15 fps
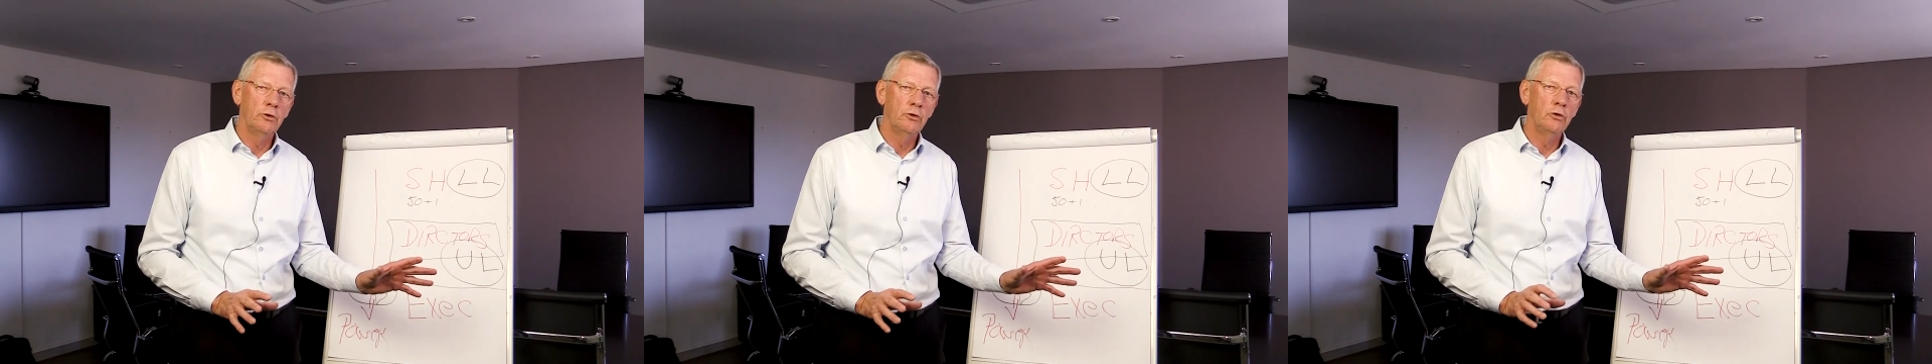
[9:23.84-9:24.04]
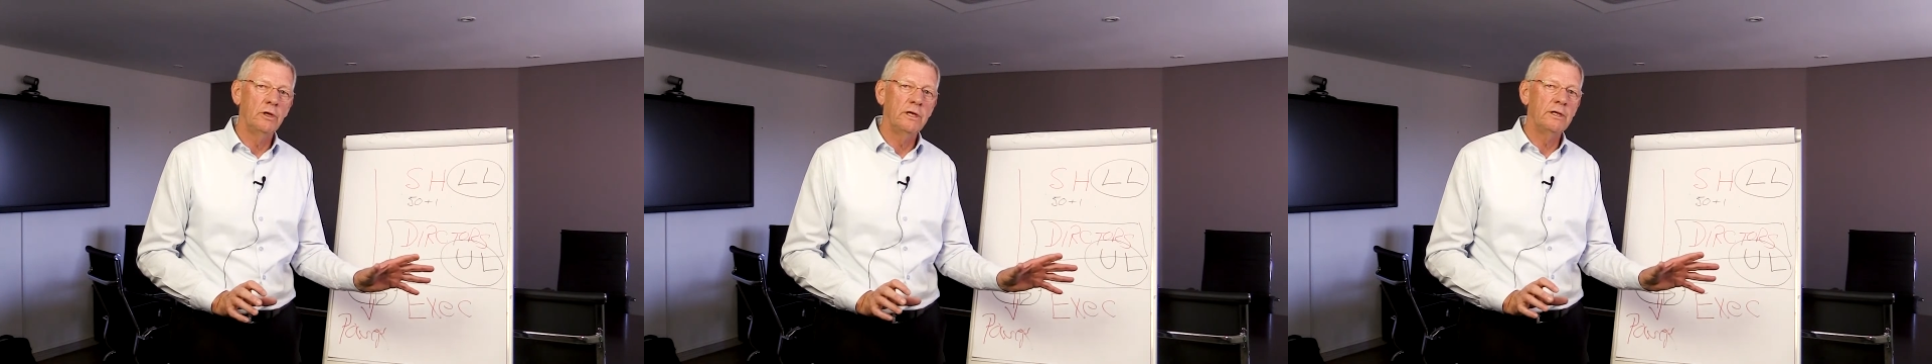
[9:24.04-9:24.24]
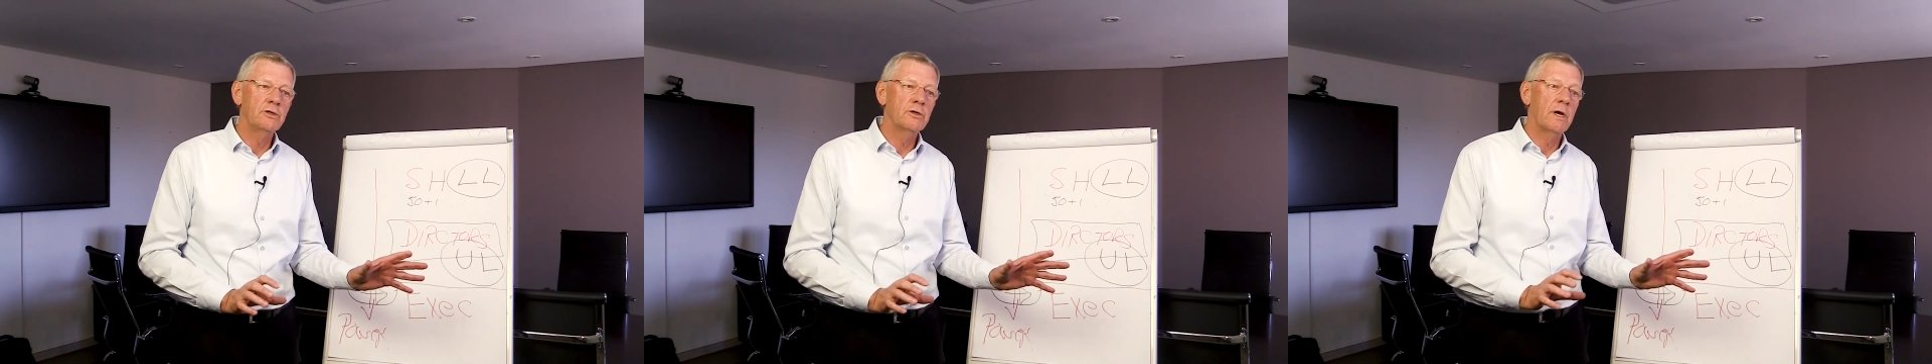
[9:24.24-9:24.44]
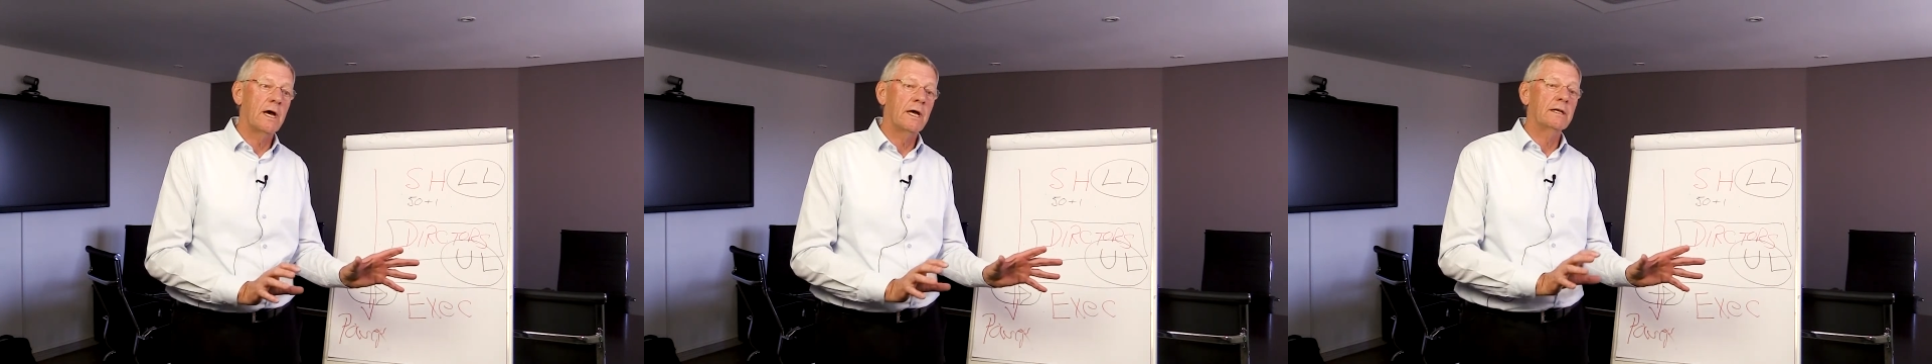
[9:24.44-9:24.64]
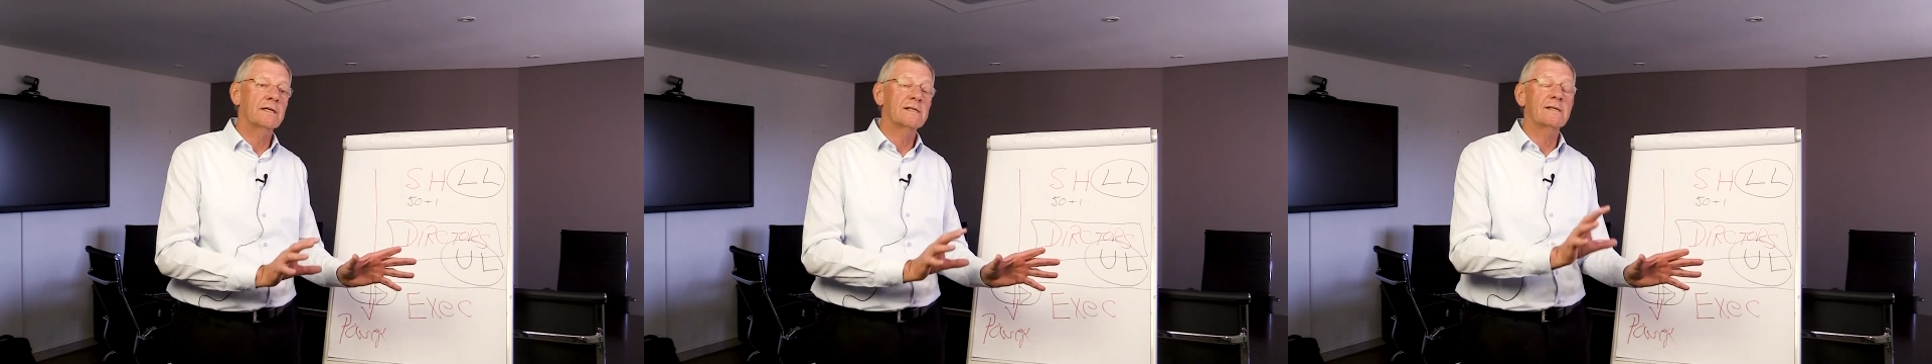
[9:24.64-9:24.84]
You need to
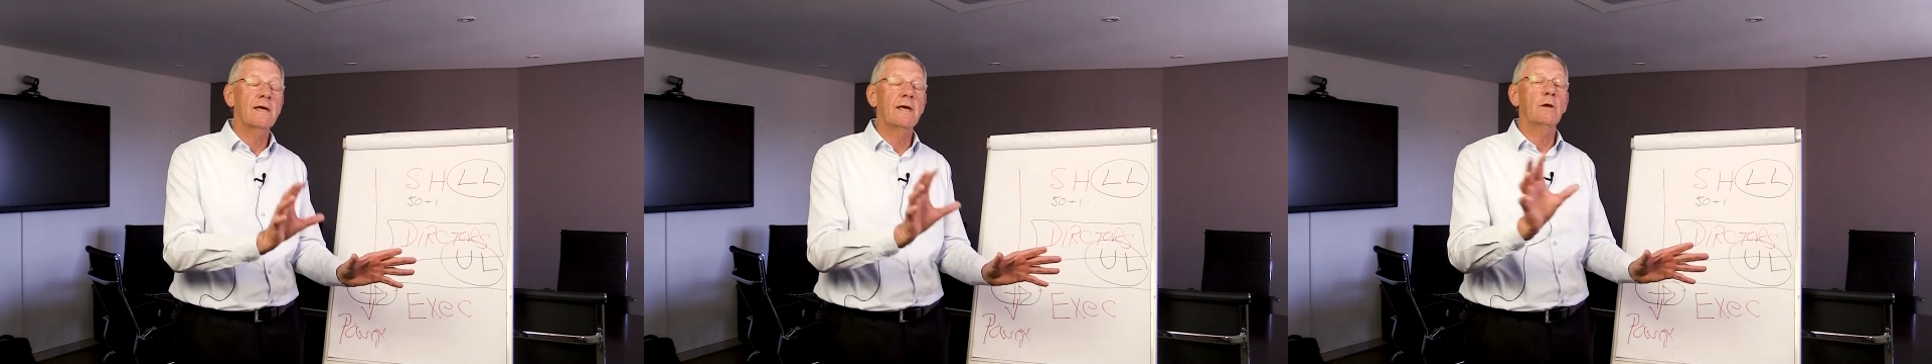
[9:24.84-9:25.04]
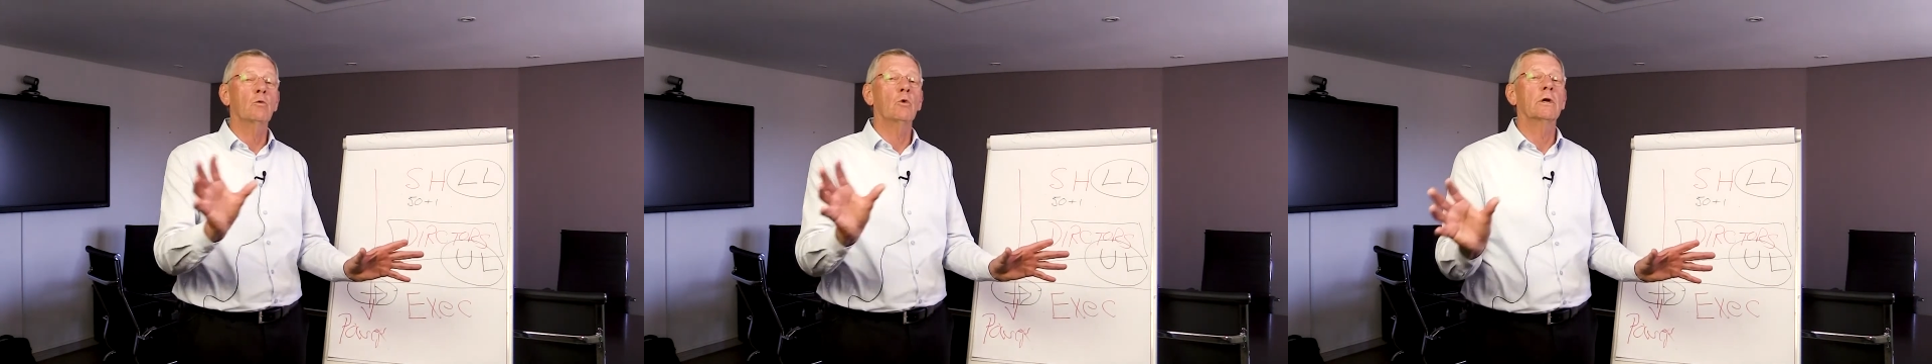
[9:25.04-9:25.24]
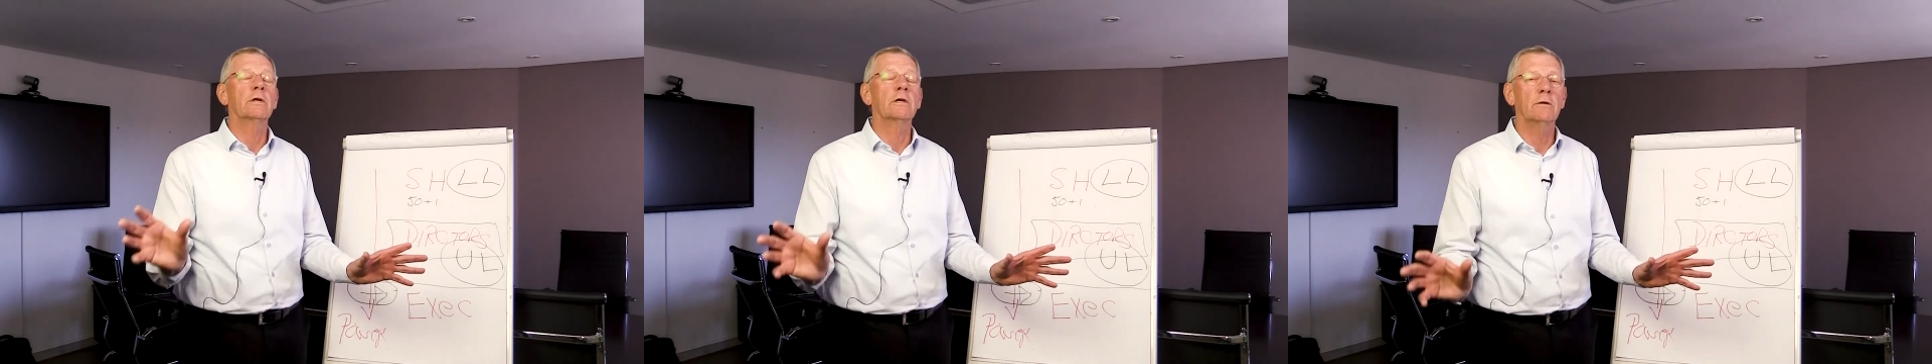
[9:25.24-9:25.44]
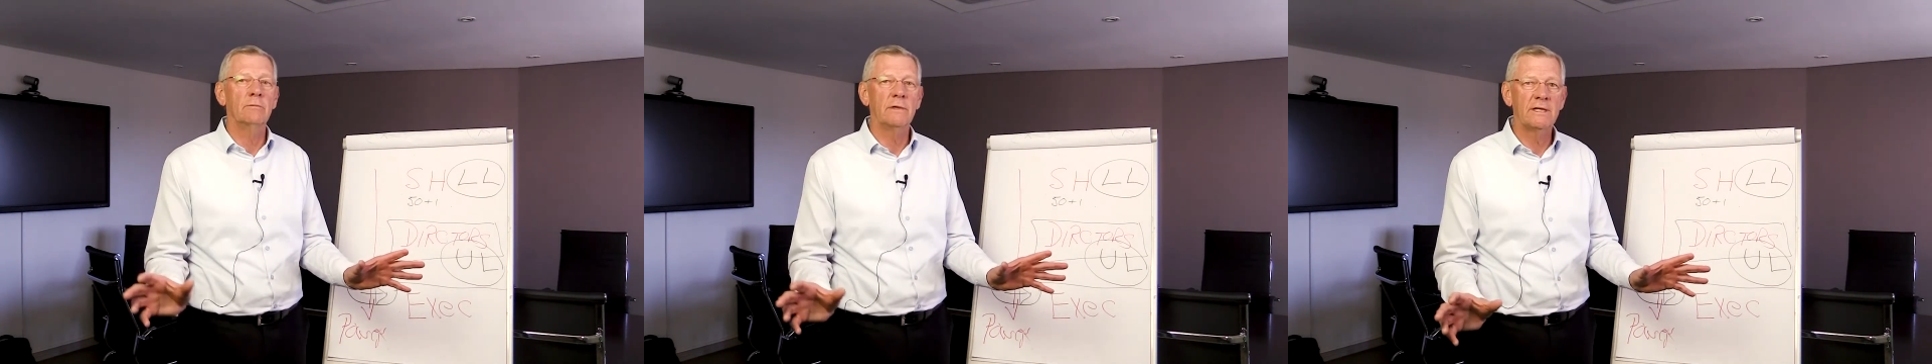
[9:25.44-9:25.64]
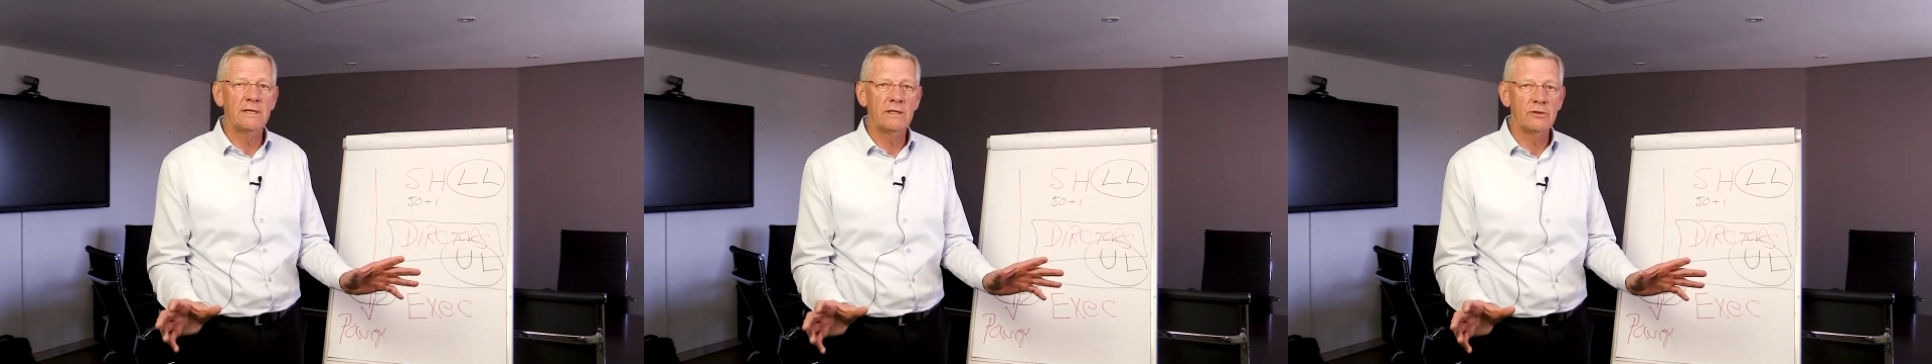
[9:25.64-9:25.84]
understand what
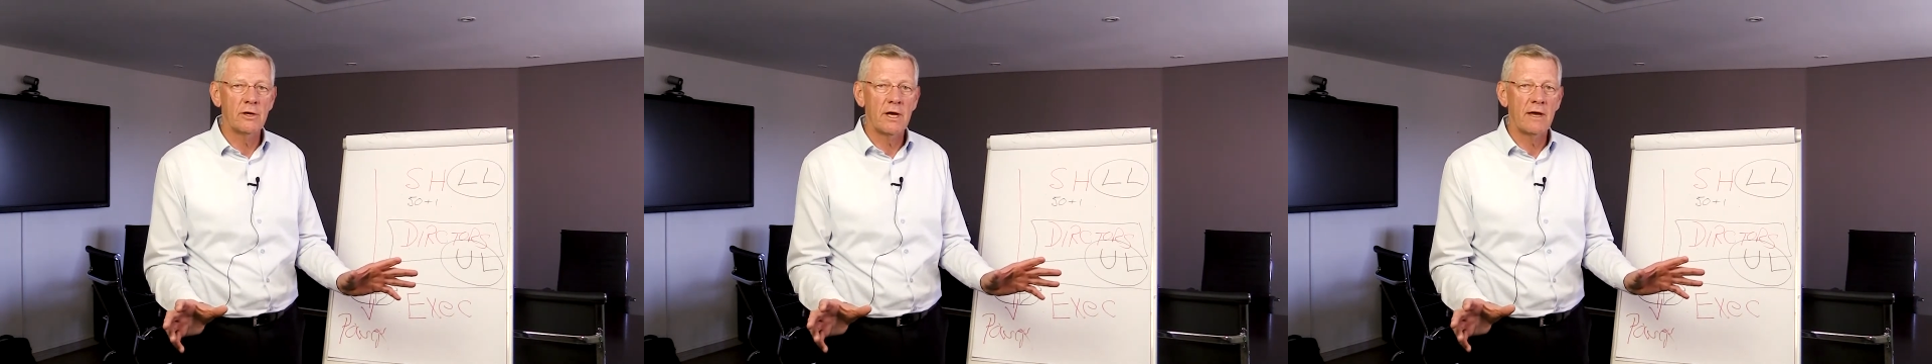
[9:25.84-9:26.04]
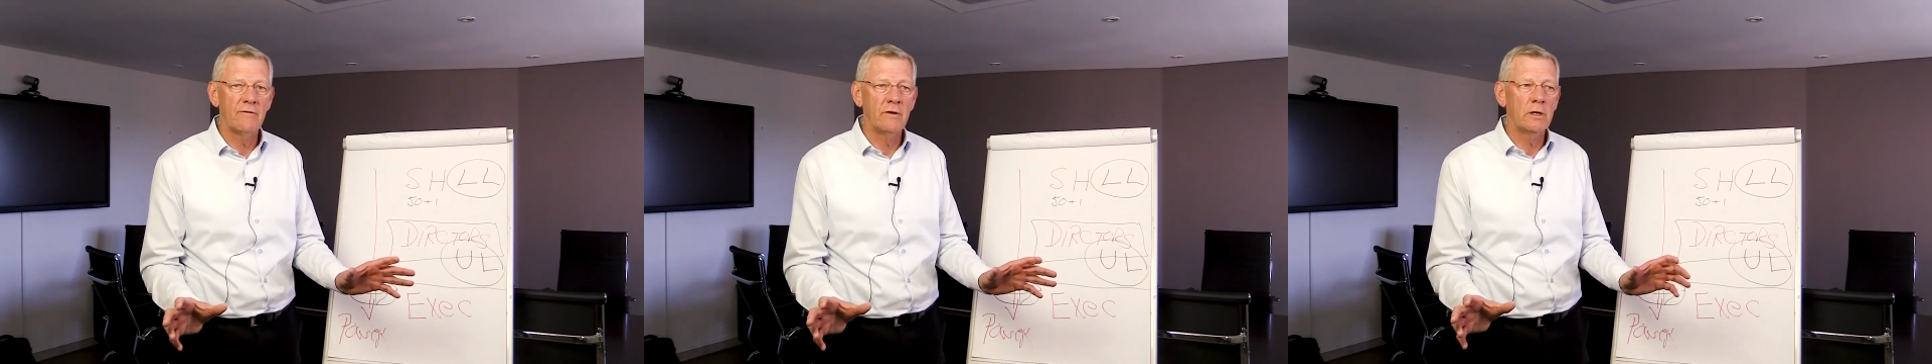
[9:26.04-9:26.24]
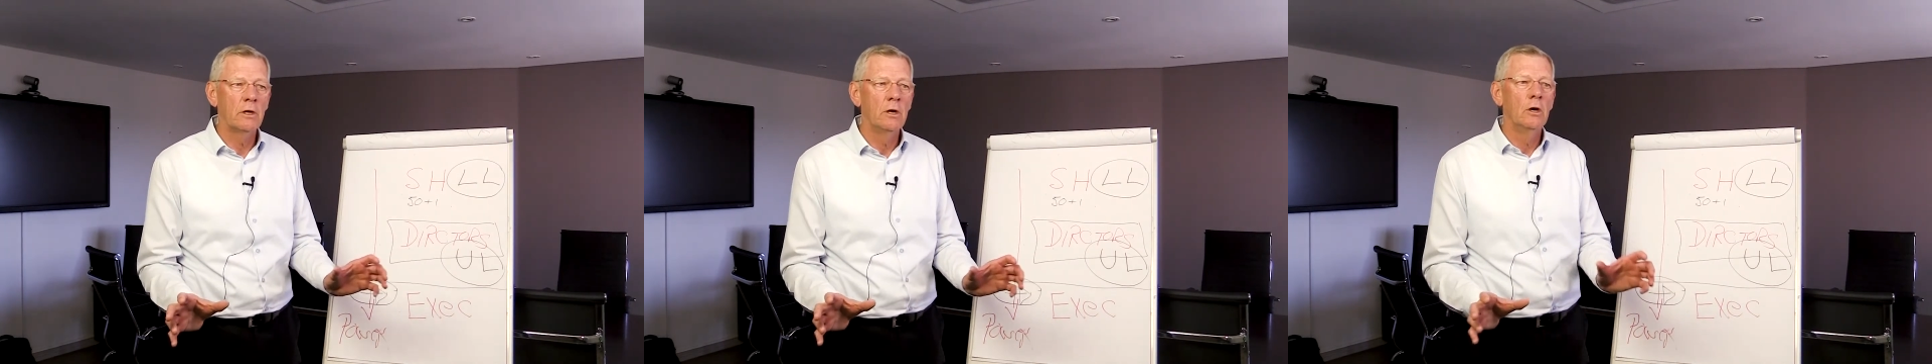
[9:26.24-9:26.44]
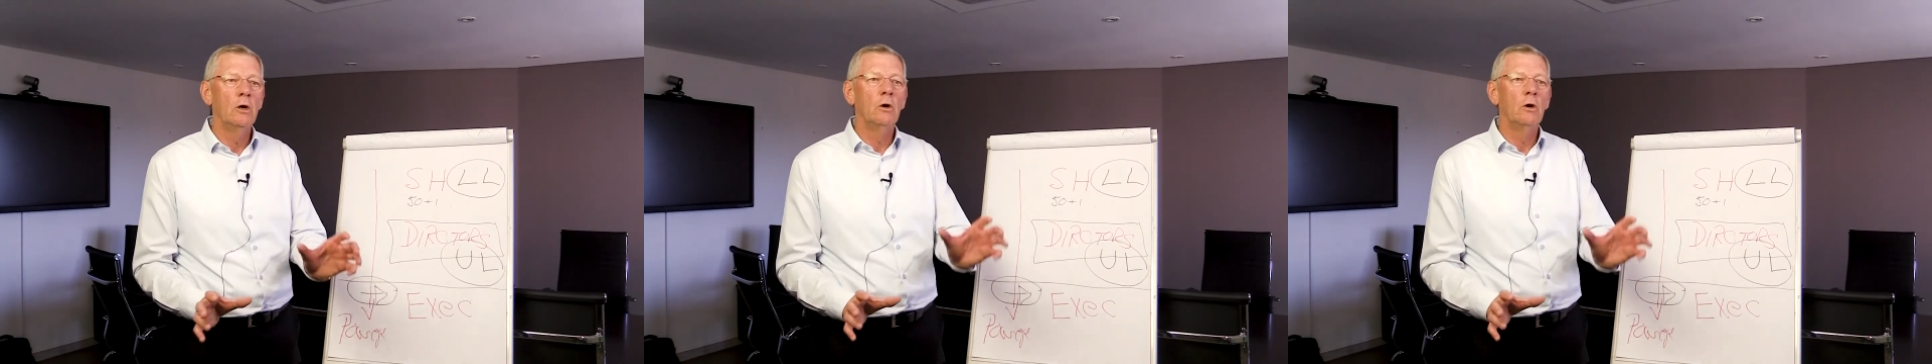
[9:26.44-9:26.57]
committees you're having,